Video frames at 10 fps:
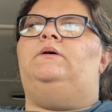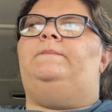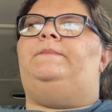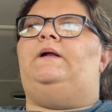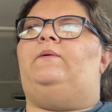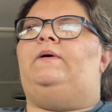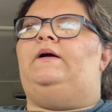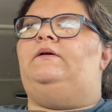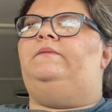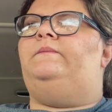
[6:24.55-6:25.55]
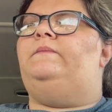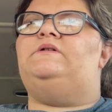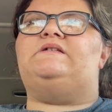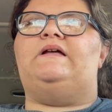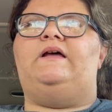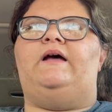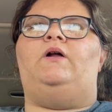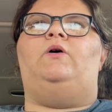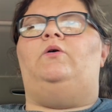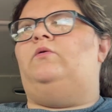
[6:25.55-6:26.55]
But anyway, I'm just gonna head
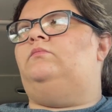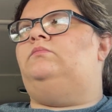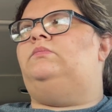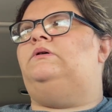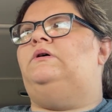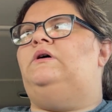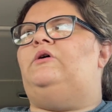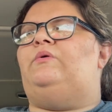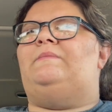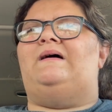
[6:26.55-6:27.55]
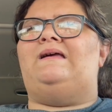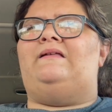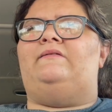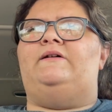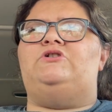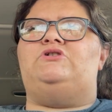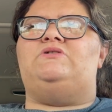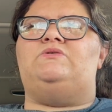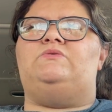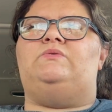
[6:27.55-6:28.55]
home. We might eat lunch
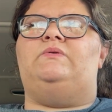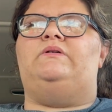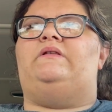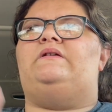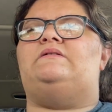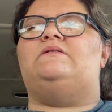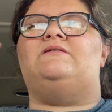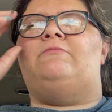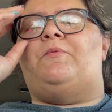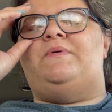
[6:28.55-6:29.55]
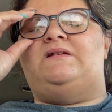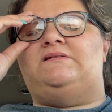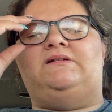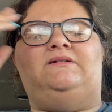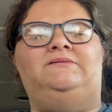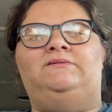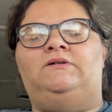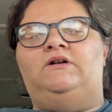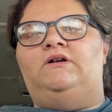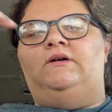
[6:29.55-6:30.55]
too. I think he said something about pizza.
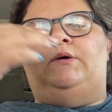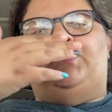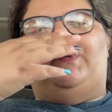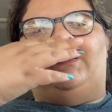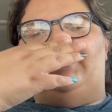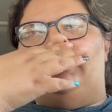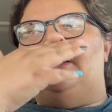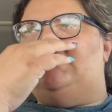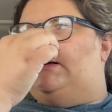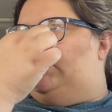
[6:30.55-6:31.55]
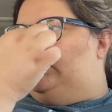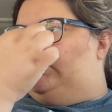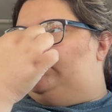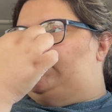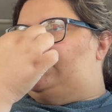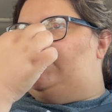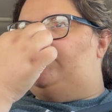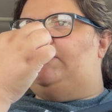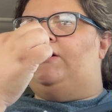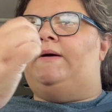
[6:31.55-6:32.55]
Maybe. I don't know. So I'm
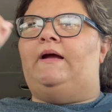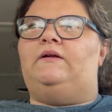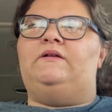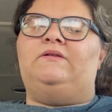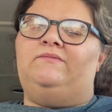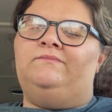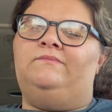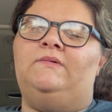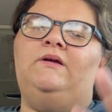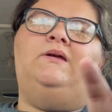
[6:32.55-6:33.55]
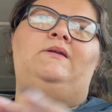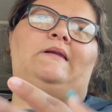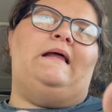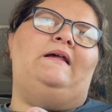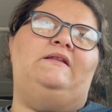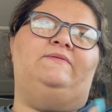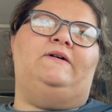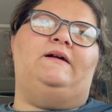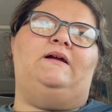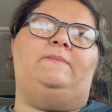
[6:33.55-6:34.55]
gonna go ahead and not in the
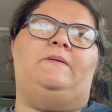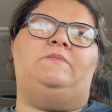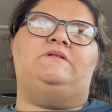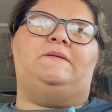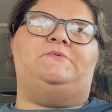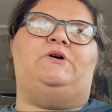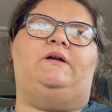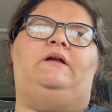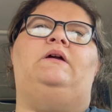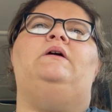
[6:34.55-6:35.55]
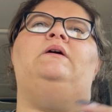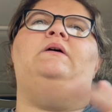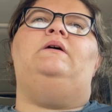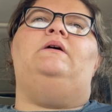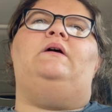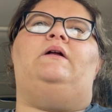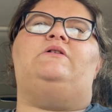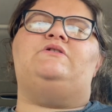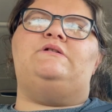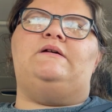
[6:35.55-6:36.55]
vlog here, but I'm gonna stop talking, and I'll
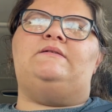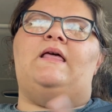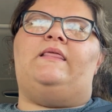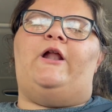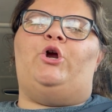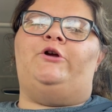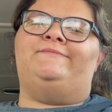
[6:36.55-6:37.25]
talk to you guys later.